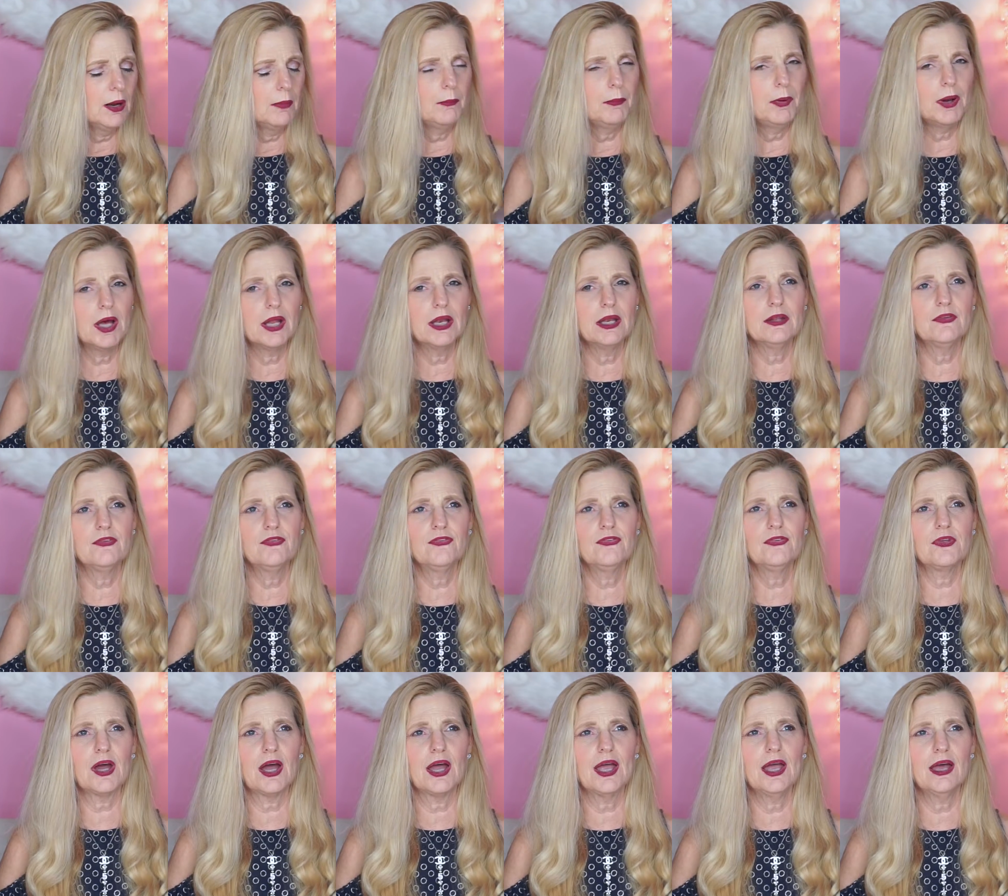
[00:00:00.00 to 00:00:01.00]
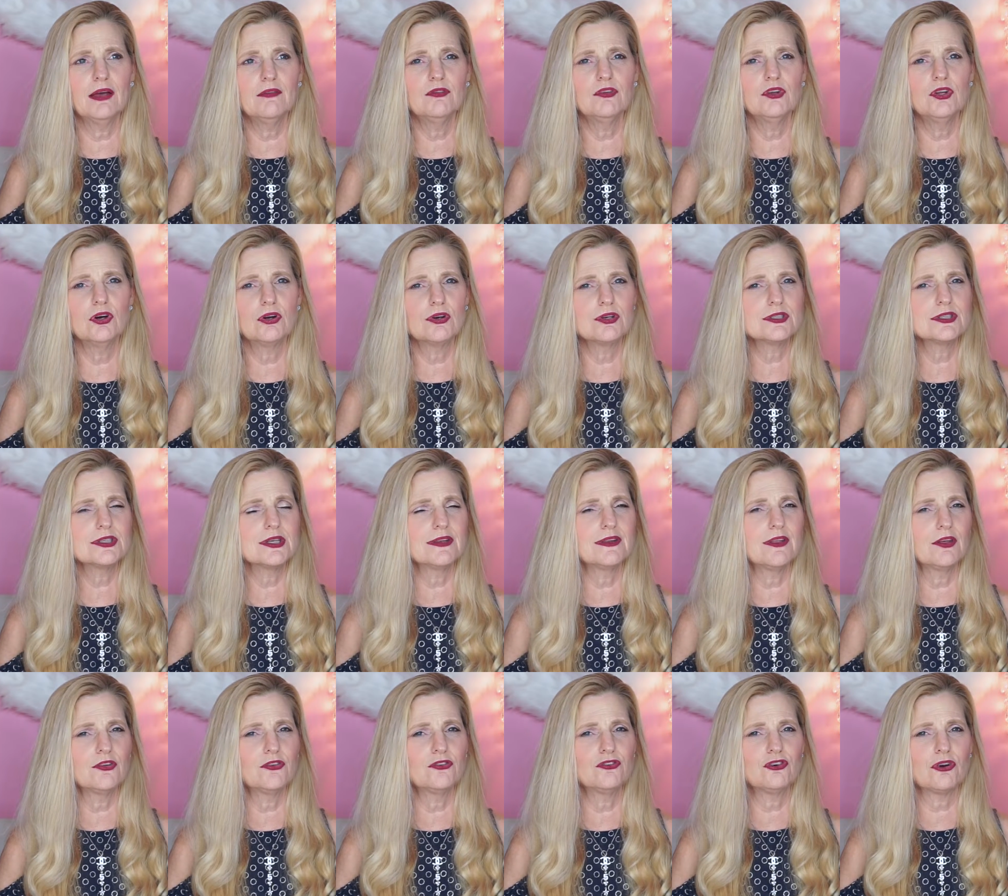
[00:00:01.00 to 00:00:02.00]
But I have noticed that
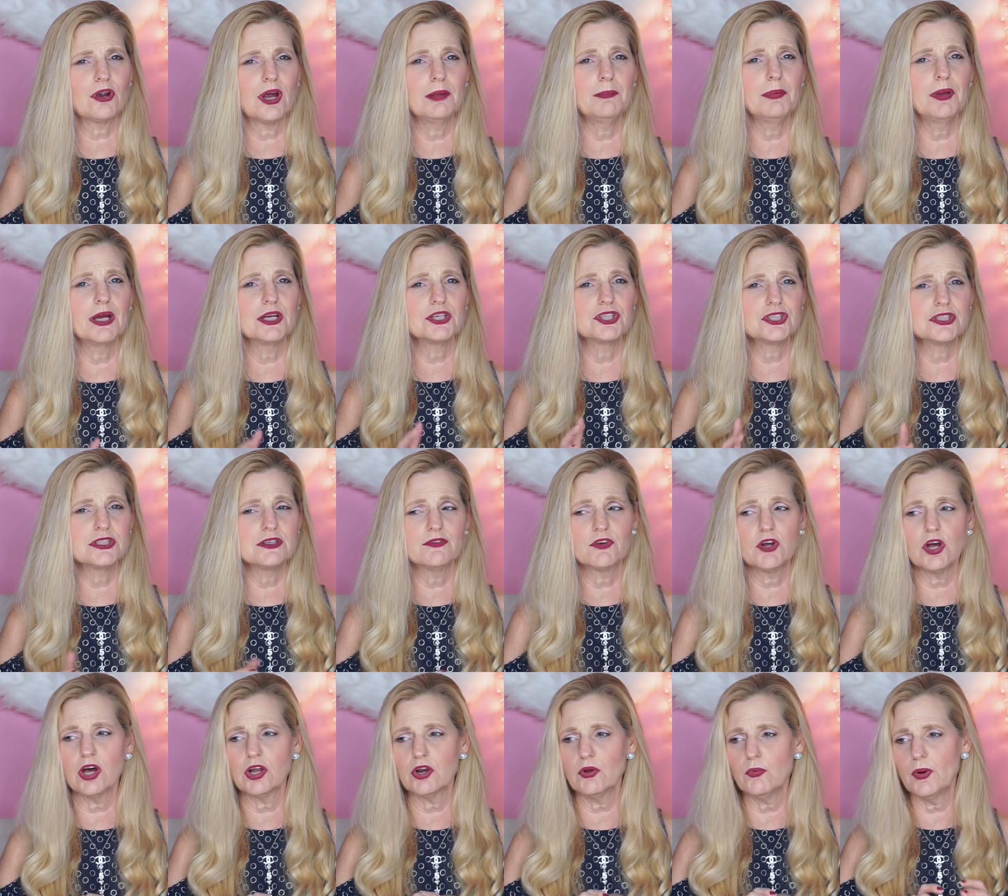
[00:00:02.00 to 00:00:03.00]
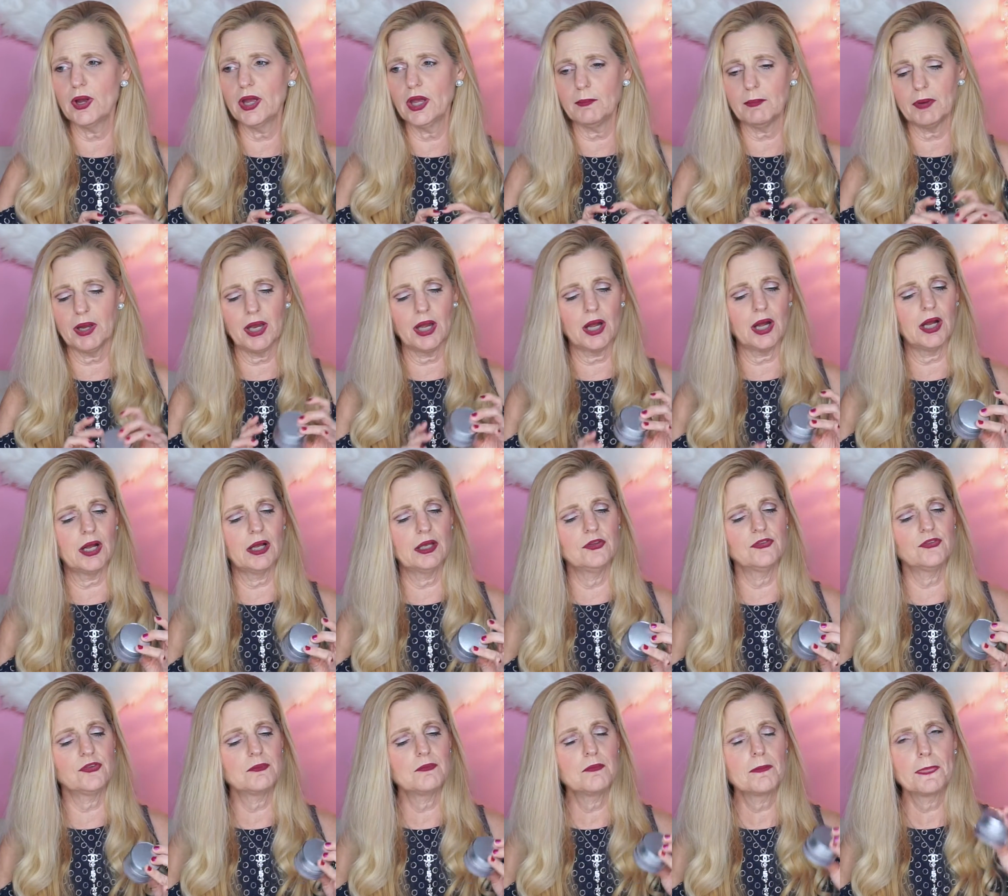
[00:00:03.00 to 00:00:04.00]
those dry patches have gone away on my
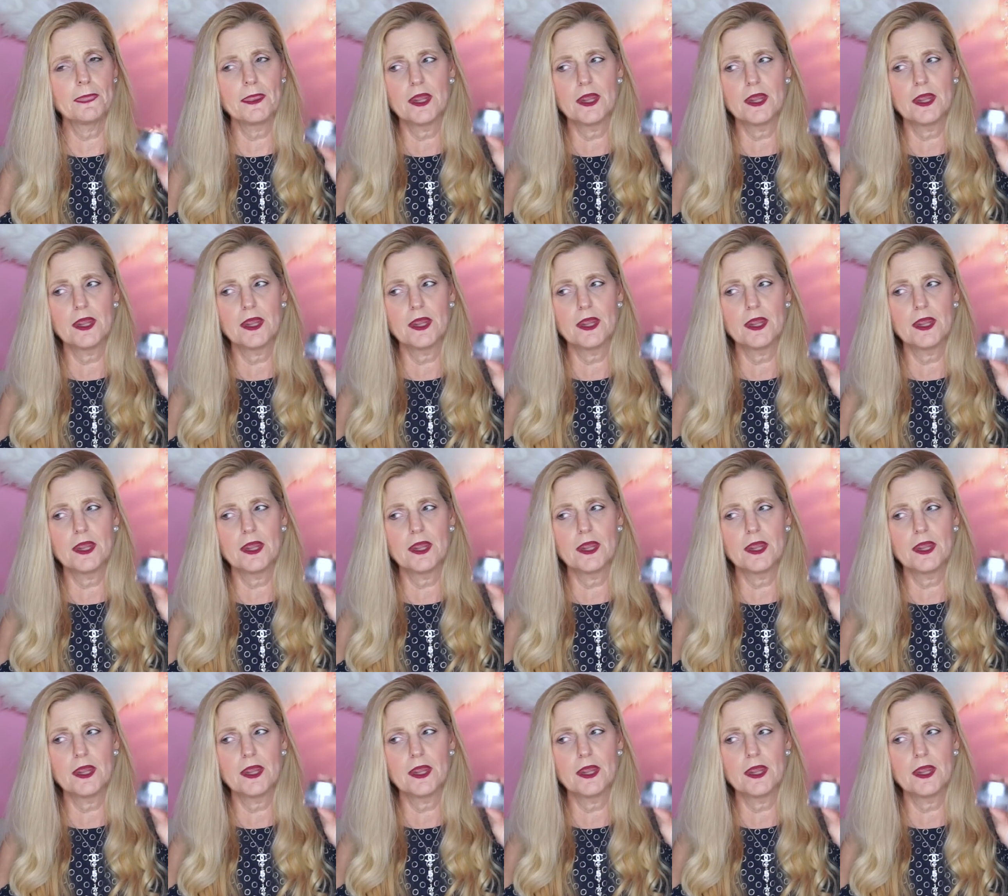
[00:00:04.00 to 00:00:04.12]
eyes.